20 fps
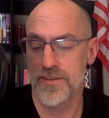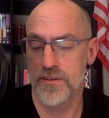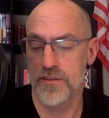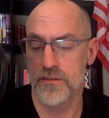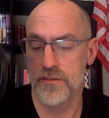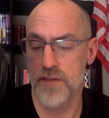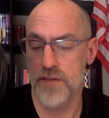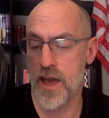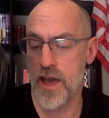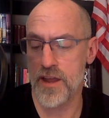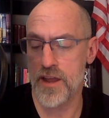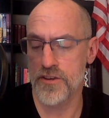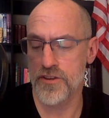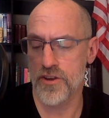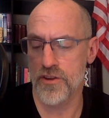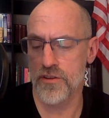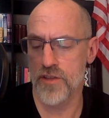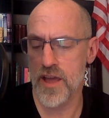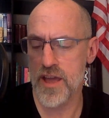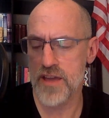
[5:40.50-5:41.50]
Not on
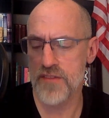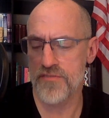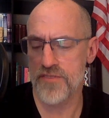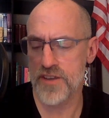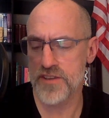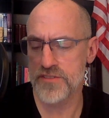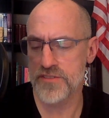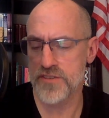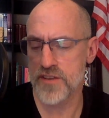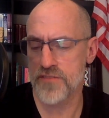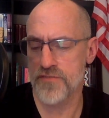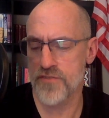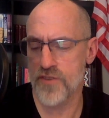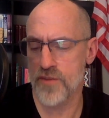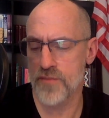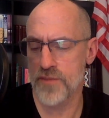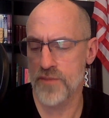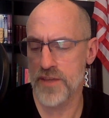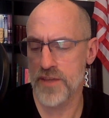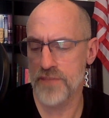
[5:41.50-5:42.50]
your life, I said
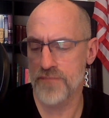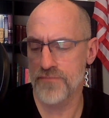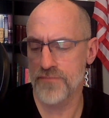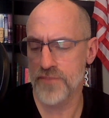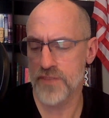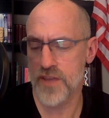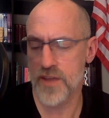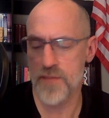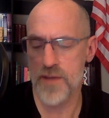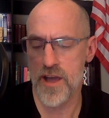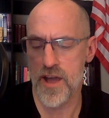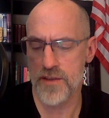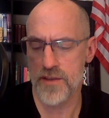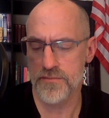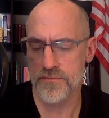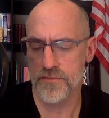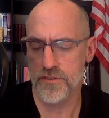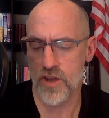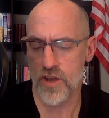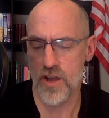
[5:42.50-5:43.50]
firmly. Come
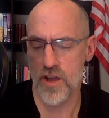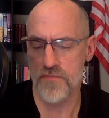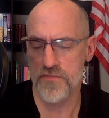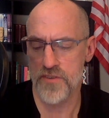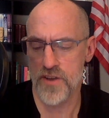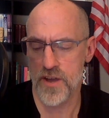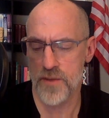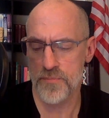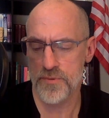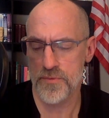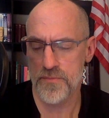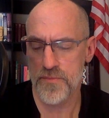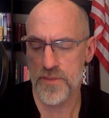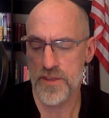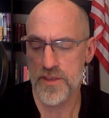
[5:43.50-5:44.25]
on, cough up.